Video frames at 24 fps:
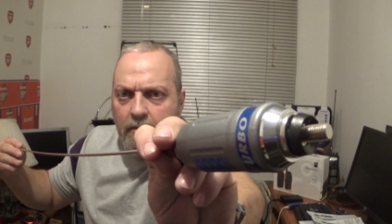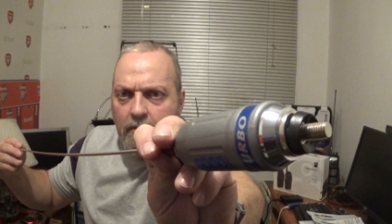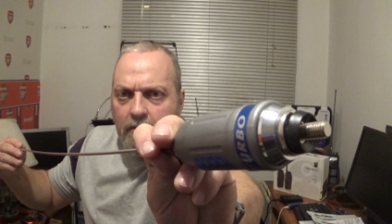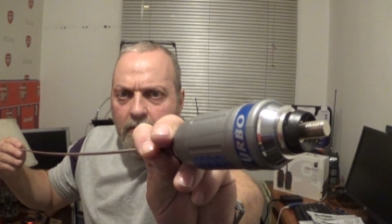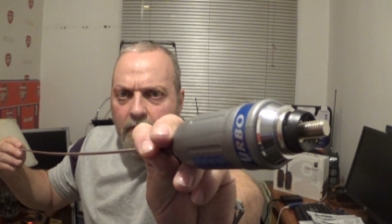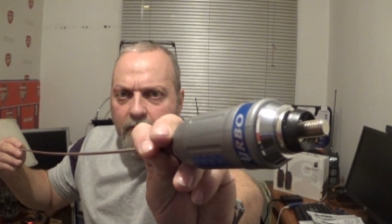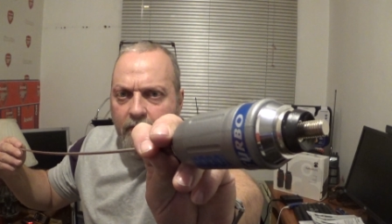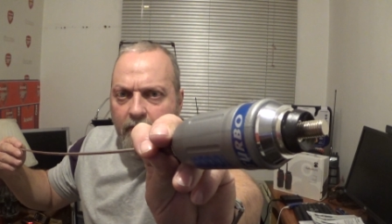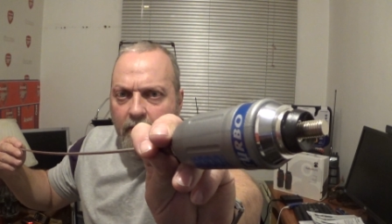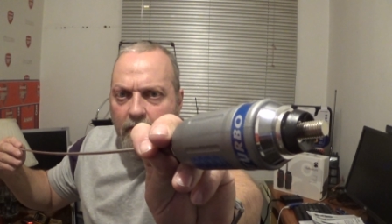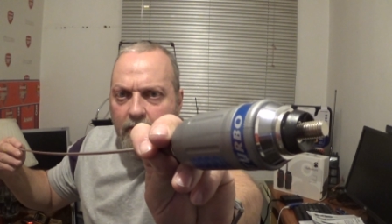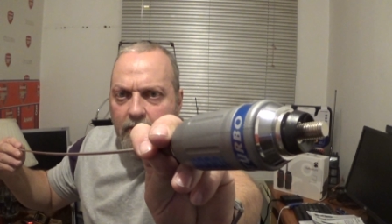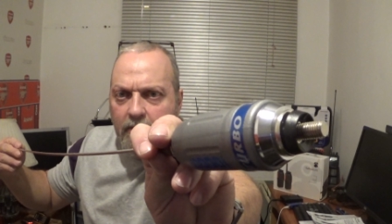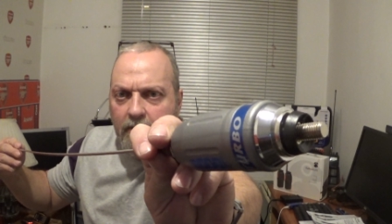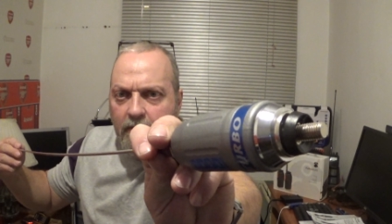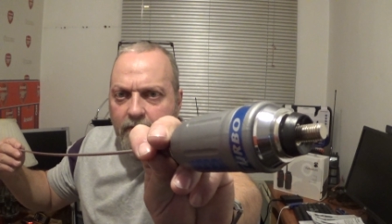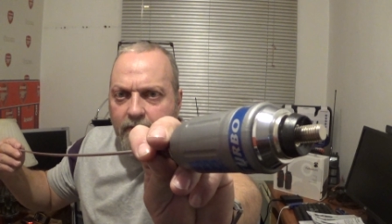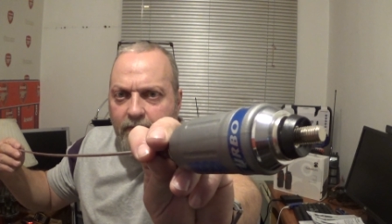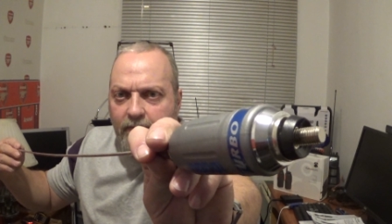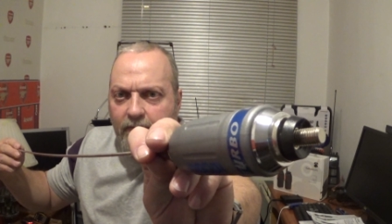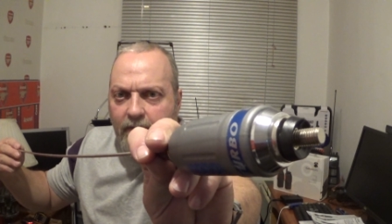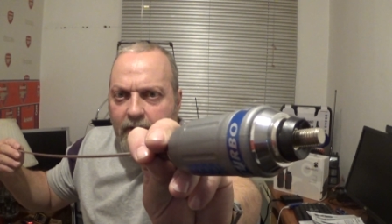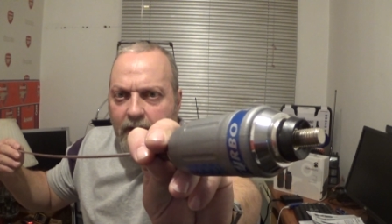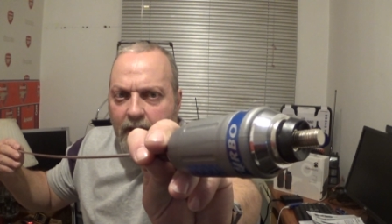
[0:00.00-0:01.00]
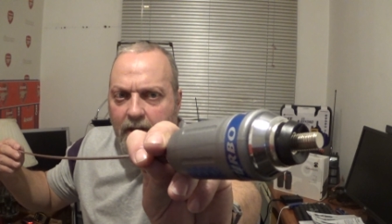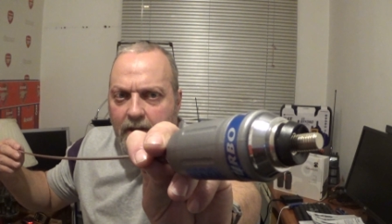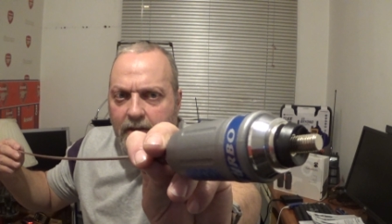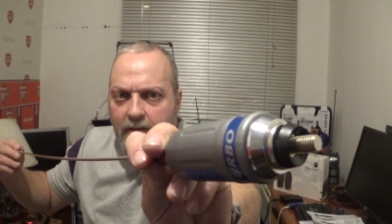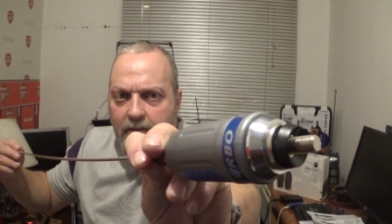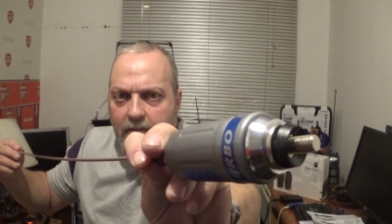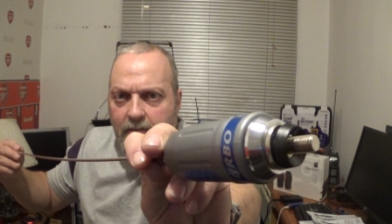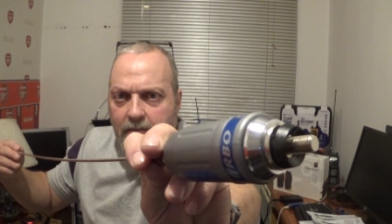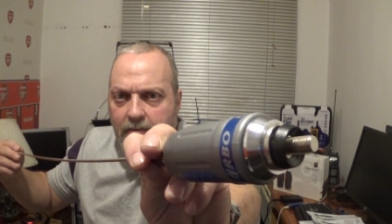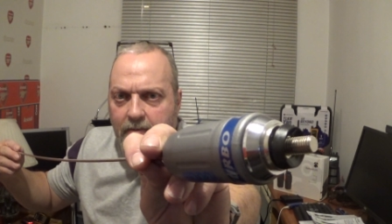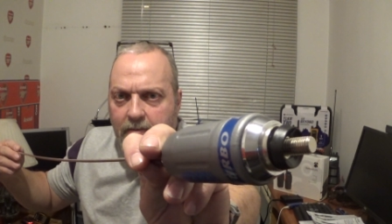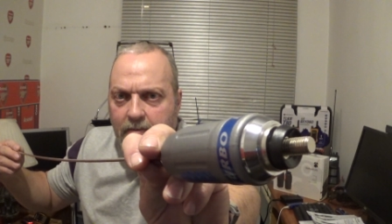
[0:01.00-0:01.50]
you've got your
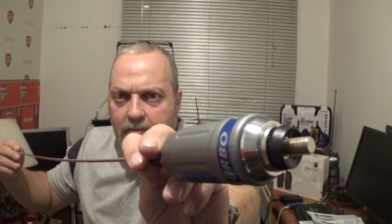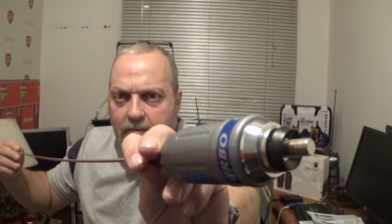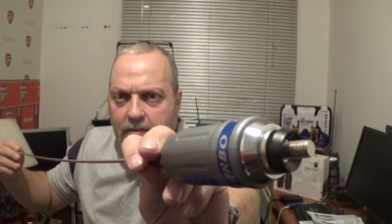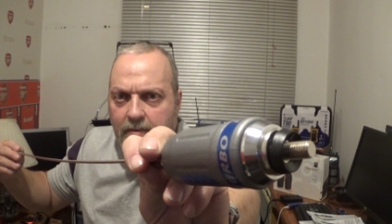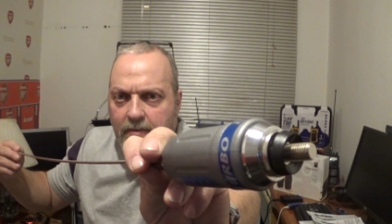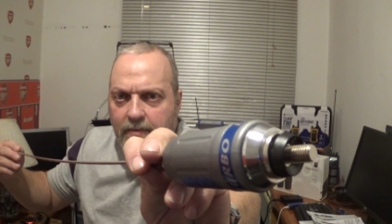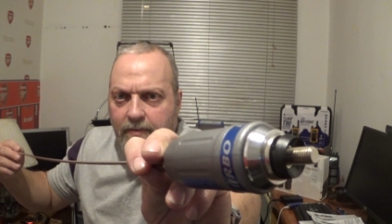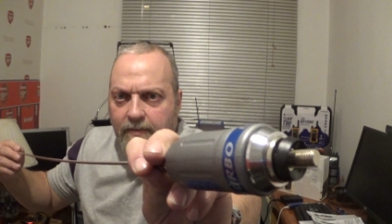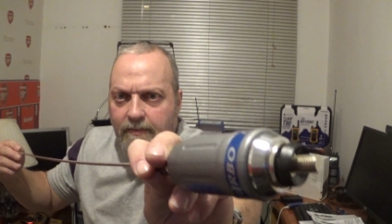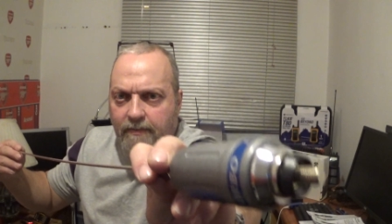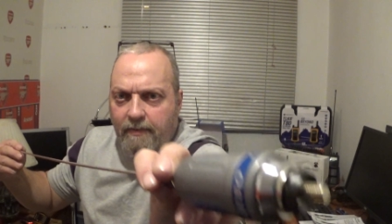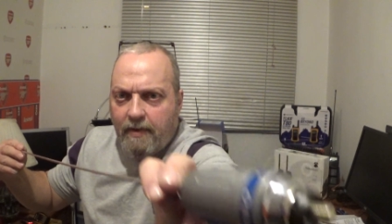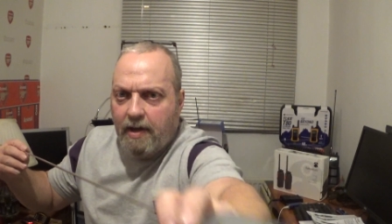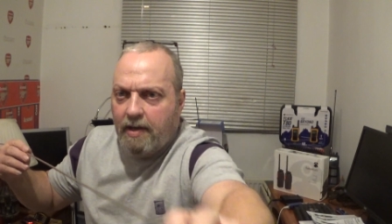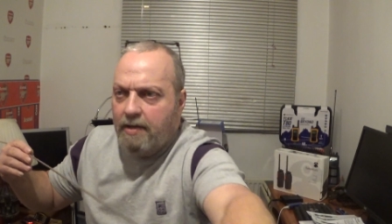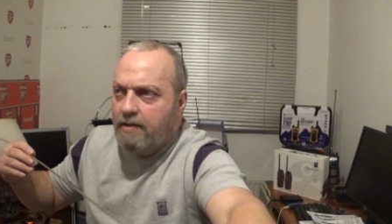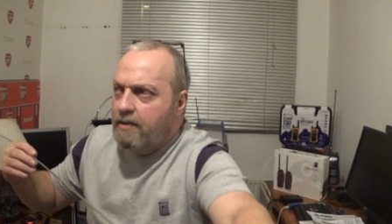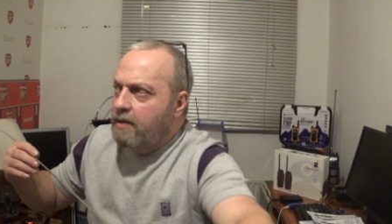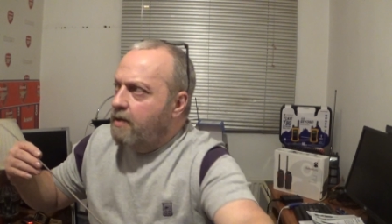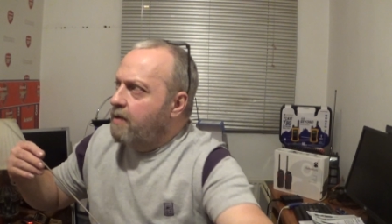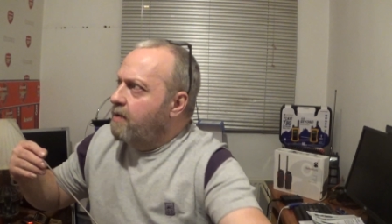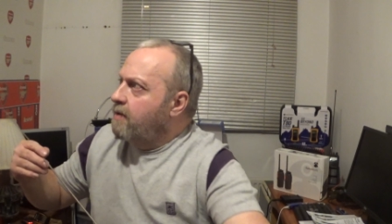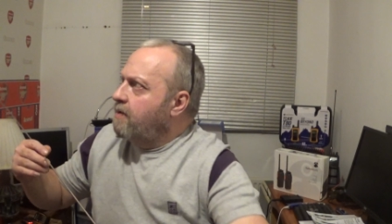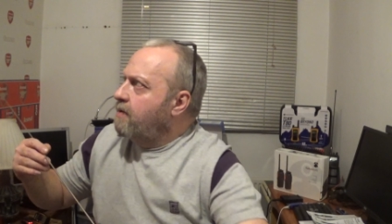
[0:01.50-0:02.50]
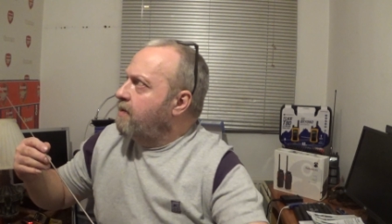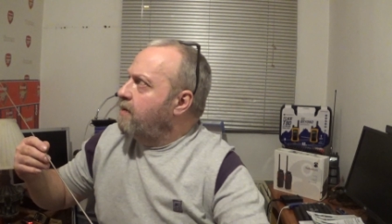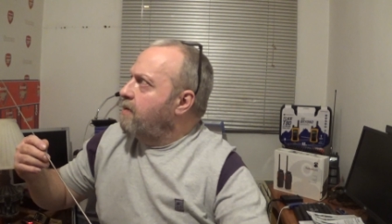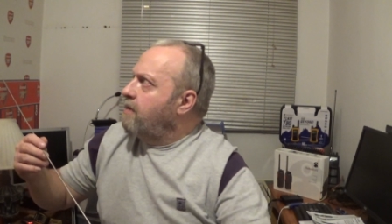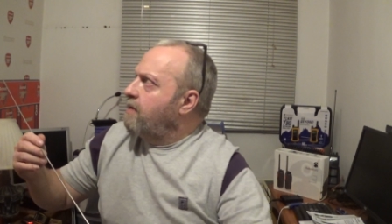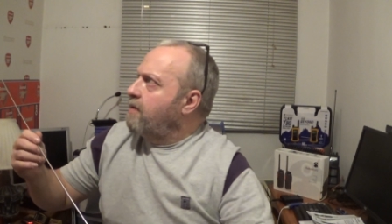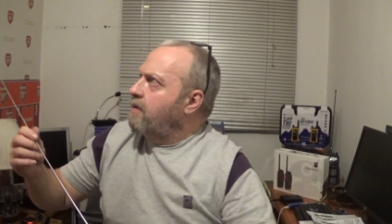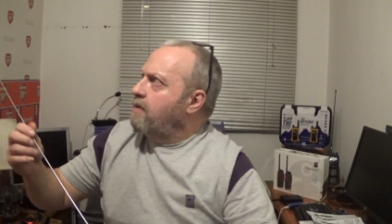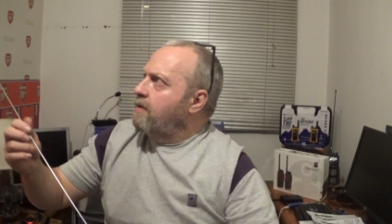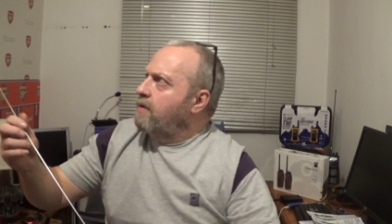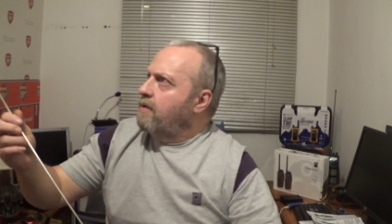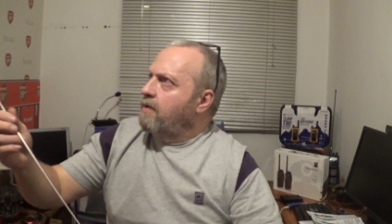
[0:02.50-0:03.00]
3/8 thread
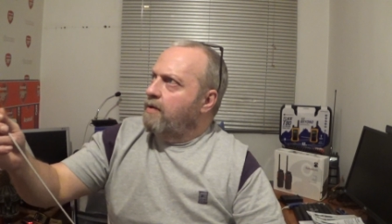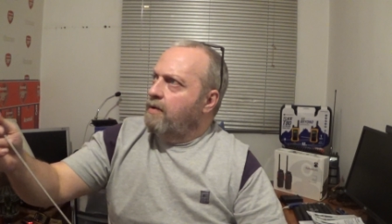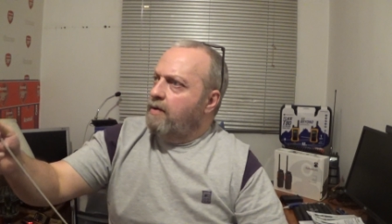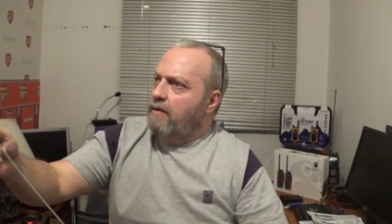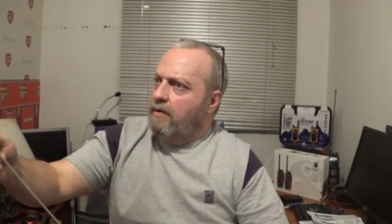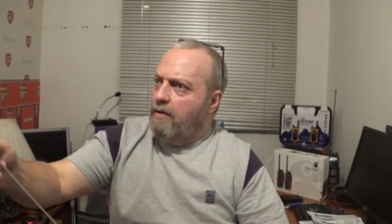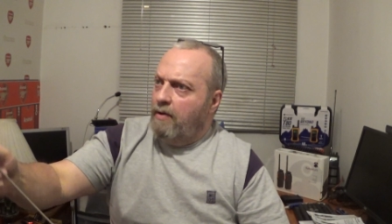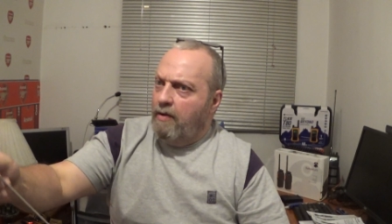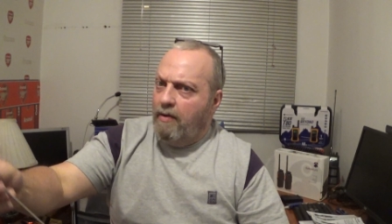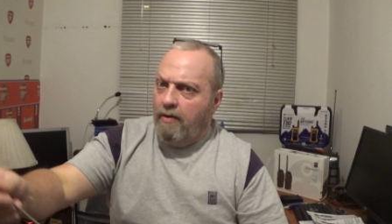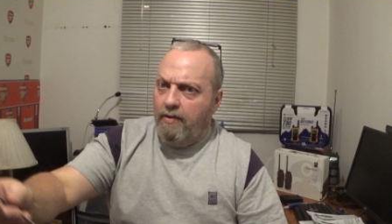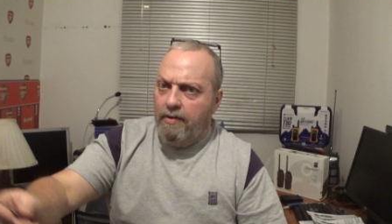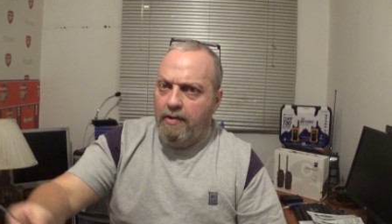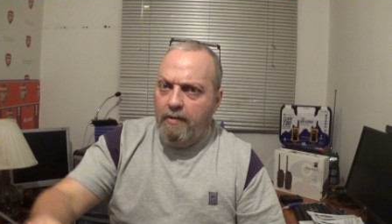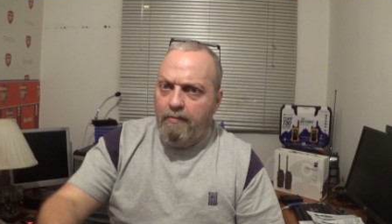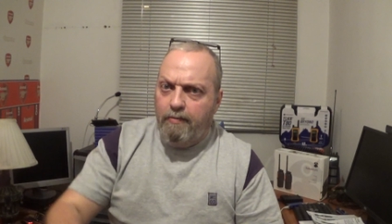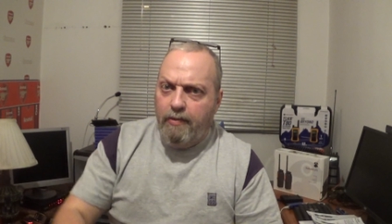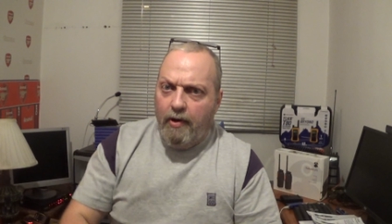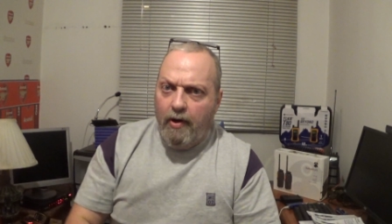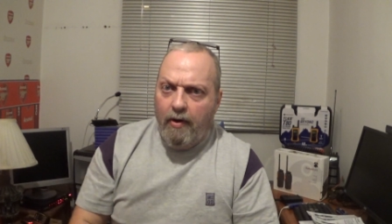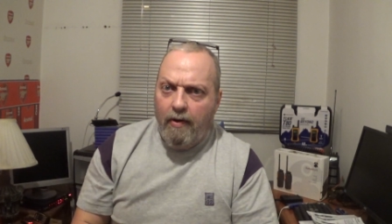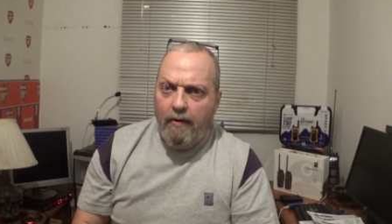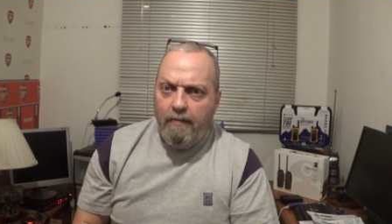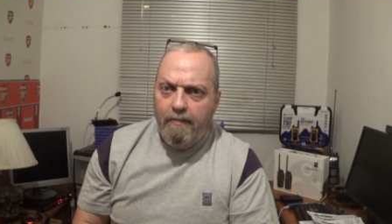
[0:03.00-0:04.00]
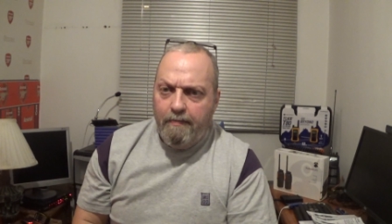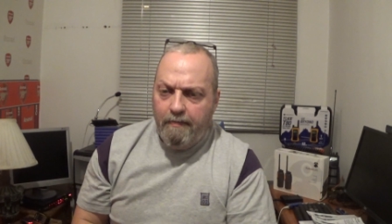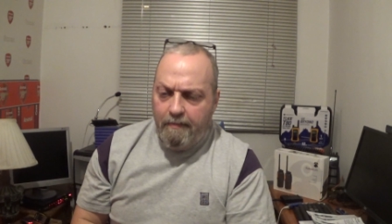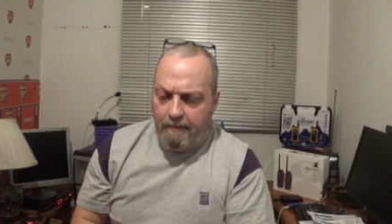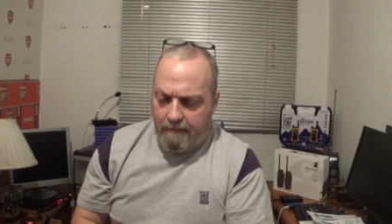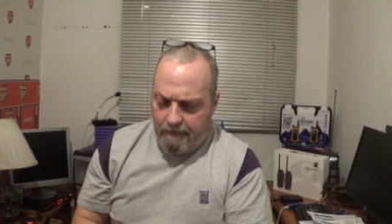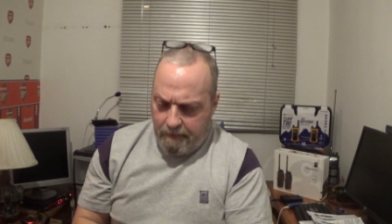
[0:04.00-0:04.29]
on the bottom.